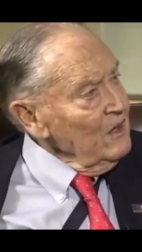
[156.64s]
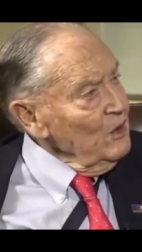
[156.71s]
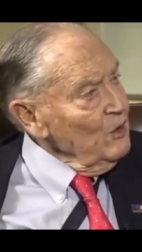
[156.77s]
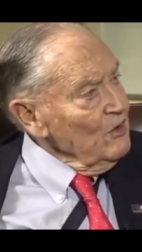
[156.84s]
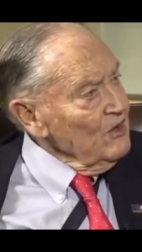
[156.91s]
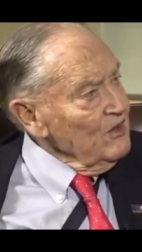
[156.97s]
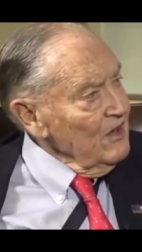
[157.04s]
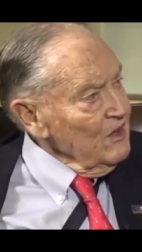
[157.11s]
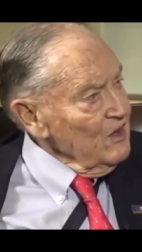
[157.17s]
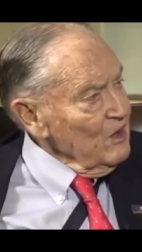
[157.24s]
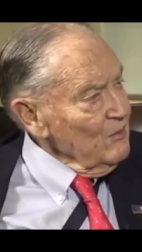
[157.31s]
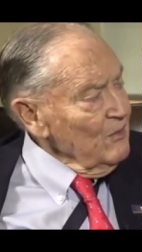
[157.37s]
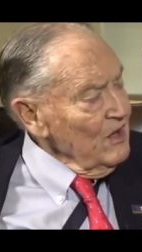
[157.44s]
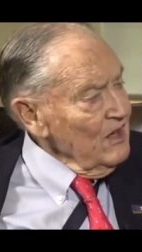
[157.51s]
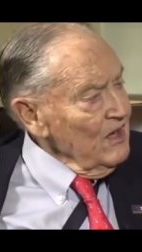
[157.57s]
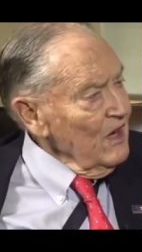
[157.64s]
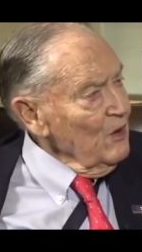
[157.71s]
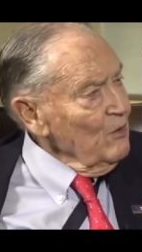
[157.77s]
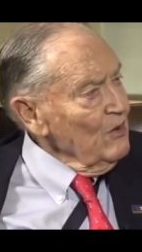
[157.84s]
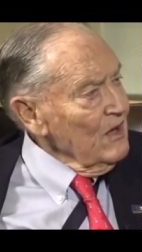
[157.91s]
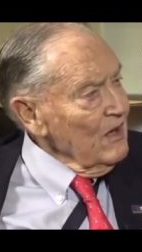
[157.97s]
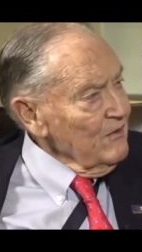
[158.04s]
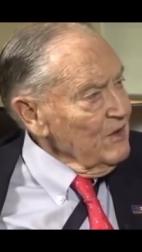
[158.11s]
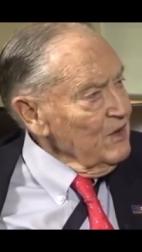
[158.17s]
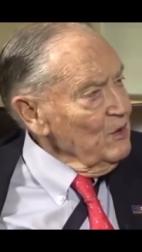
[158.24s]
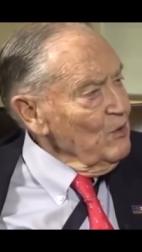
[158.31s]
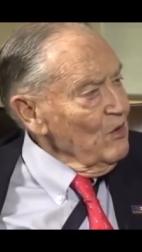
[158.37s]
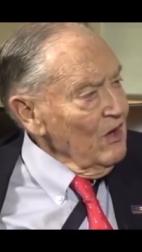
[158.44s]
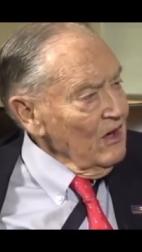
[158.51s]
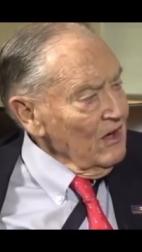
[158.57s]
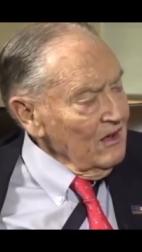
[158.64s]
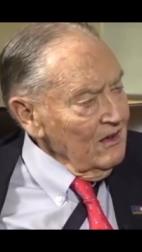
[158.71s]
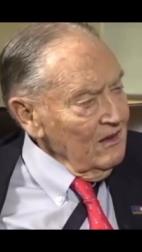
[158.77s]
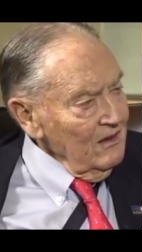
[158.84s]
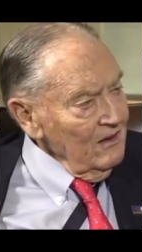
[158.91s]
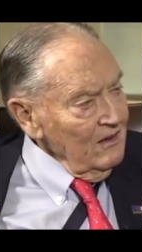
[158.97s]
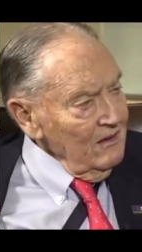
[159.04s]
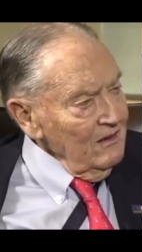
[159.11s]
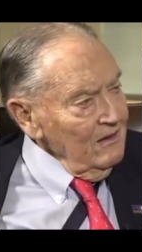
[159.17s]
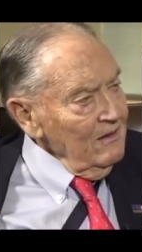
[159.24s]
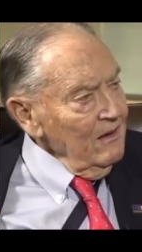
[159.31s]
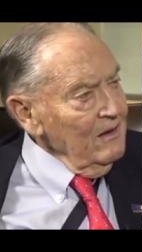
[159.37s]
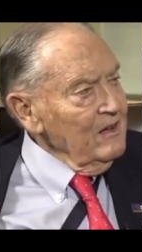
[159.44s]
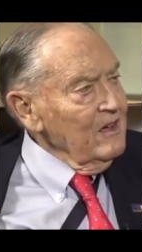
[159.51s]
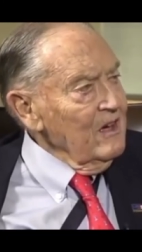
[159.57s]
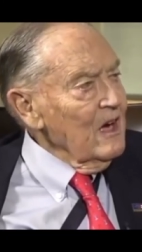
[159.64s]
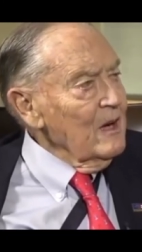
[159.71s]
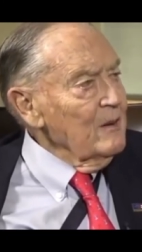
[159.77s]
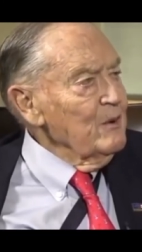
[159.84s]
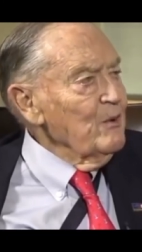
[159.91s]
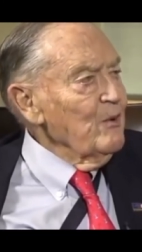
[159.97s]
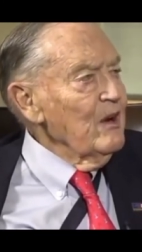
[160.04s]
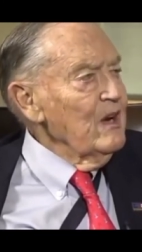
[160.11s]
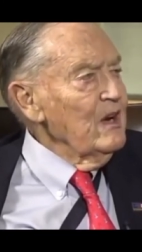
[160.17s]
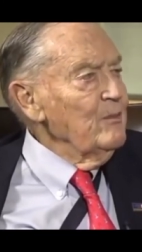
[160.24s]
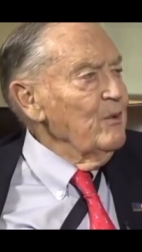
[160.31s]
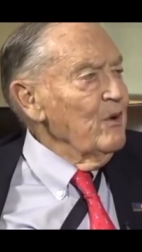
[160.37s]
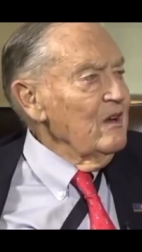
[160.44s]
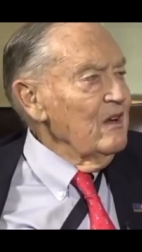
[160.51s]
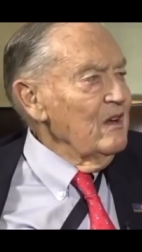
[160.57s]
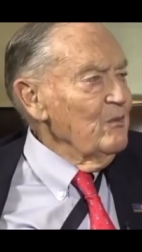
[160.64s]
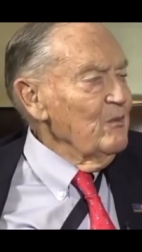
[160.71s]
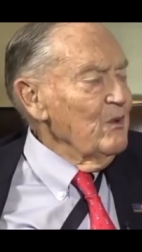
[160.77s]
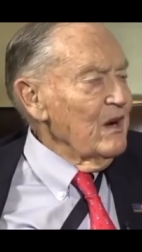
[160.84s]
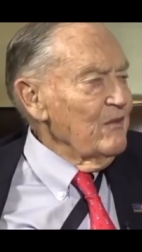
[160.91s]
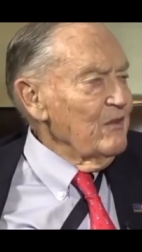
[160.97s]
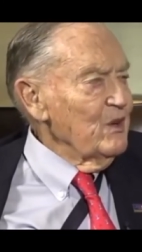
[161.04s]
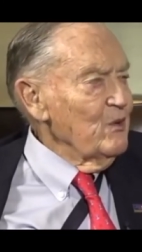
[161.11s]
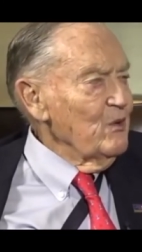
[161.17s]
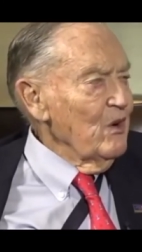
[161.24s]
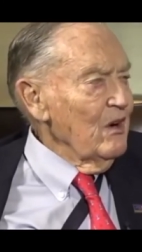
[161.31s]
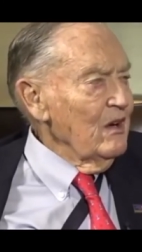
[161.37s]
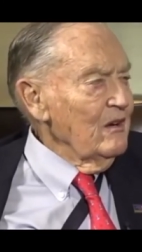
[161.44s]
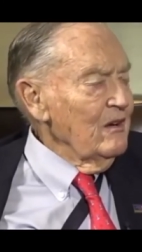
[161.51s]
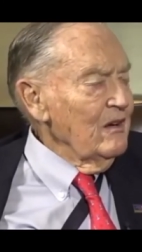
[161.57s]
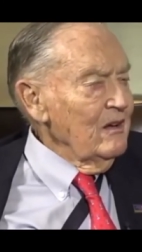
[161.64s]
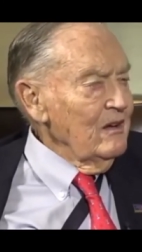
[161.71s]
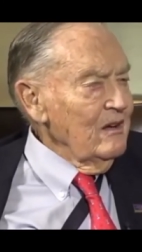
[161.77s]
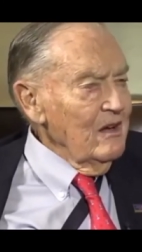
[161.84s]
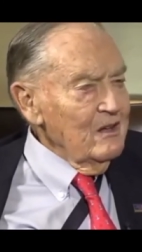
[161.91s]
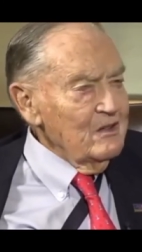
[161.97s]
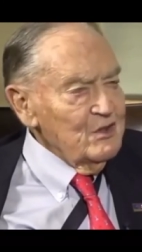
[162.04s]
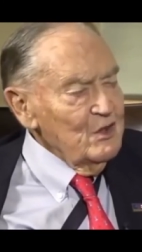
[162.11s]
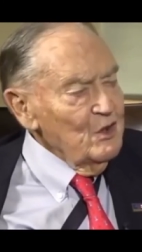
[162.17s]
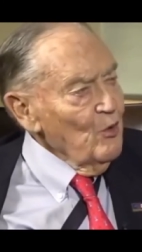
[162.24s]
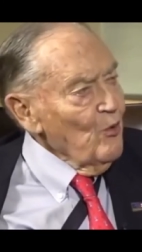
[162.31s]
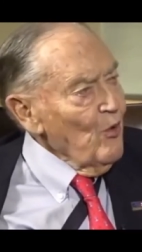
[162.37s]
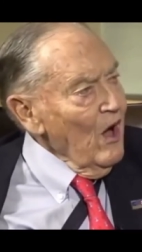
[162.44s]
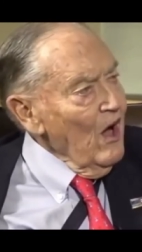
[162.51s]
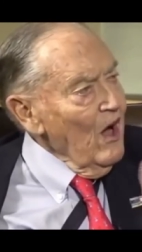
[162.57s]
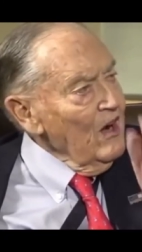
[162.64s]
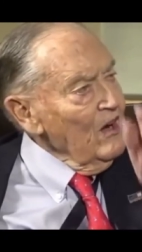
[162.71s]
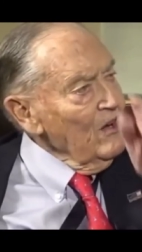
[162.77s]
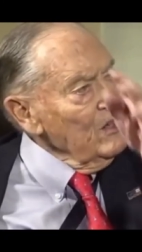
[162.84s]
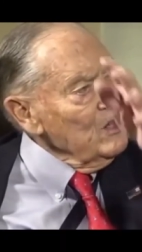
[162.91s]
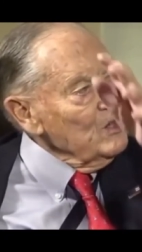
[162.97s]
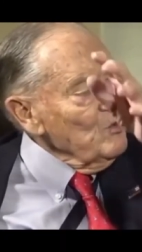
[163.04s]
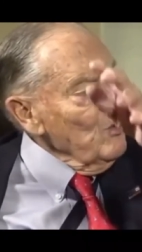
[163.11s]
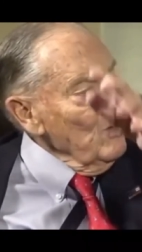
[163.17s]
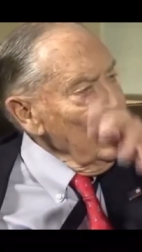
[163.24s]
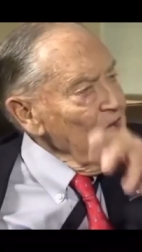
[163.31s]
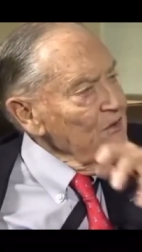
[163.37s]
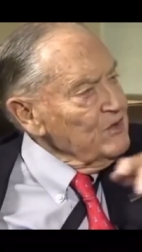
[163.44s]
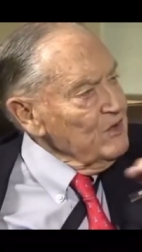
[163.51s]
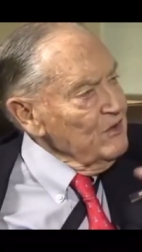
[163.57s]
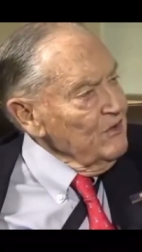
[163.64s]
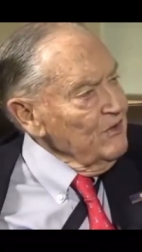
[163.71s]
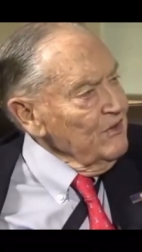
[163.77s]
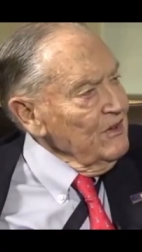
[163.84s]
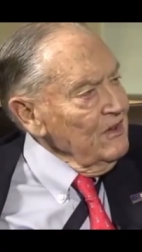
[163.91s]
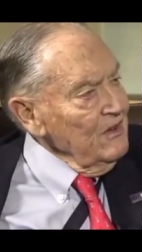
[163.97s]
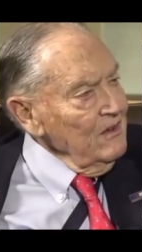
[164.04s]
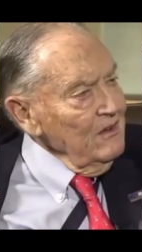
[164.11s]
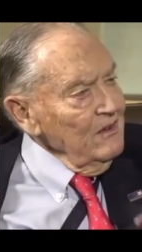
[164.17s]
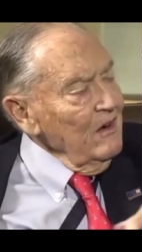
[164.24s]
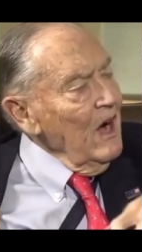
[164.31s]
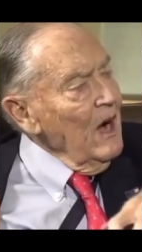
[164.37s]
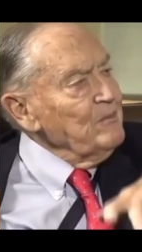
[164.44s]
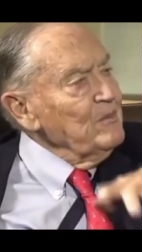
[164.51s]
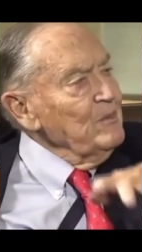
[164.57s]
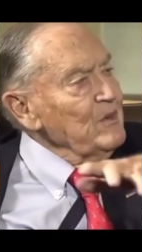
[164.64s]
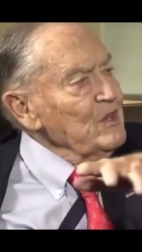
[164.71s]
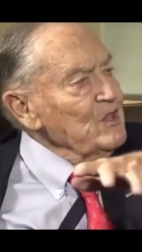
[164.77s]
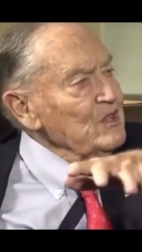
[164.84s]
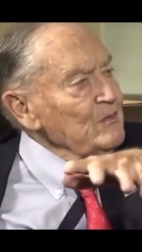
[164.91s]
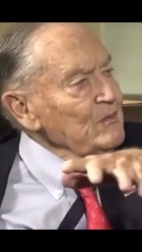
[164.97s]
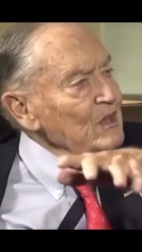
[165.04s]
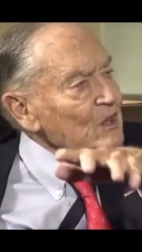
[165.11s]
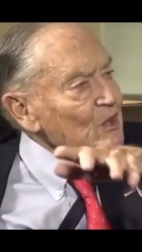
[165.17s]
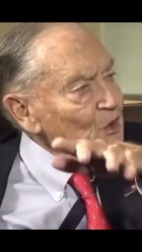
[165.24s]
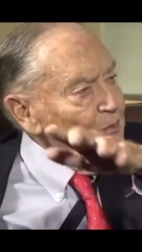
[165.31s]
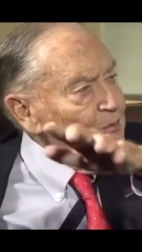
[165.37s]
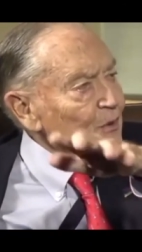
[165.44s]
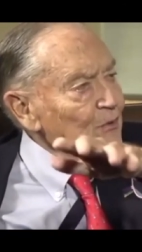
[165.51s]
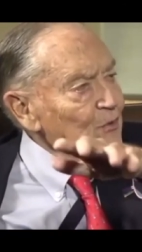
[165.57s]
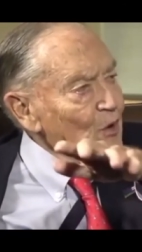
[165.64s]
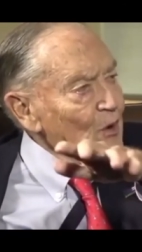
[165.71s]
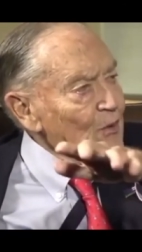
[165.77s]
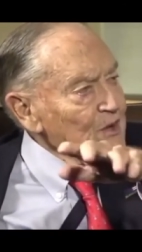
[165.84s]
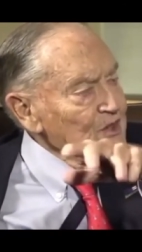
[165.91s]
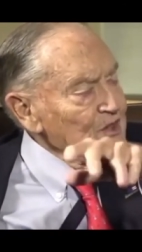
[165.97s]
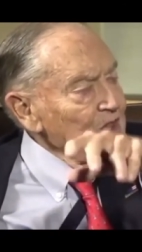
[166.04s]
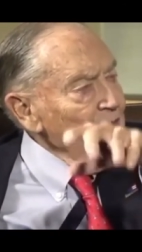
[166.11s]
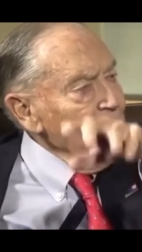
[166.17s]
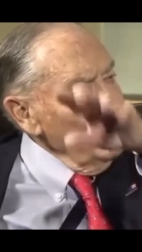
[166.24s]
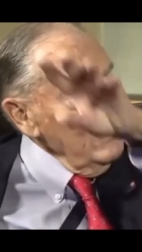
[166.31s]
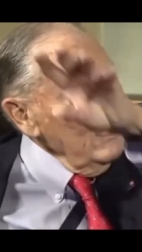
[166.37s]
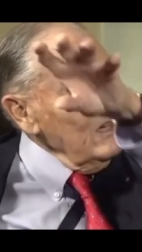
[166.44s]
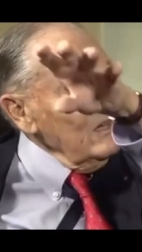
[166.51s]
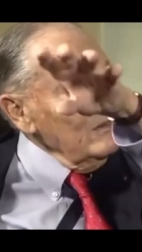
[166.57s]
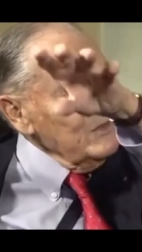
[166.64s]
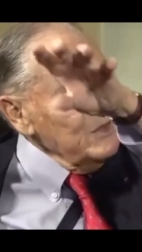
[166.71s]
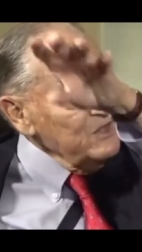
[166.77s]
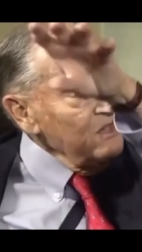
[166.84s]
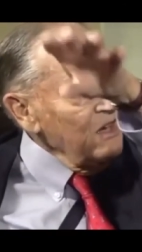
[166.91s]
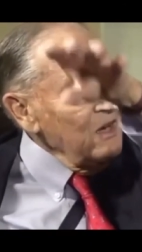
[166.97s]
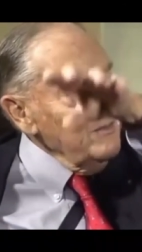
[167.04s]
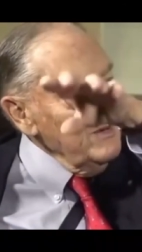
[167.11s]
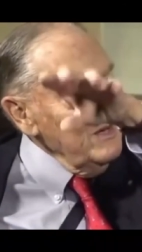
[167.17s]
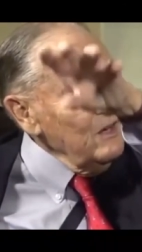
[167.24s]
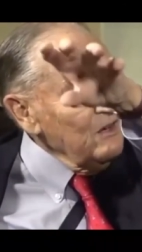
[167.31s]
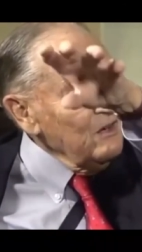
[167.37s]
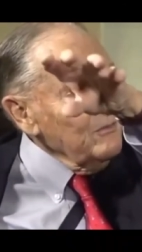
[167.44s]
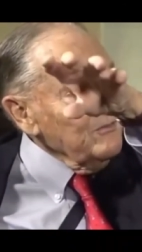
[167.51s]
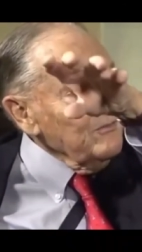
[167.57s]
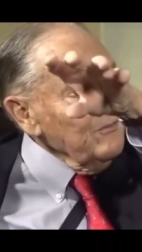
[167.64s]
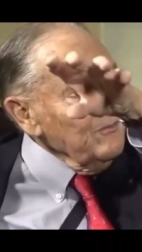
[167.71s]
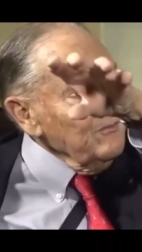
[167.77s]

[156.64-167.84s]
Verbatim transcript: you can take your money out whenever you want, and you got to be ready to put it in whenever you want. And so you ride on these waves of optimism and good performance, and the money comes in up here,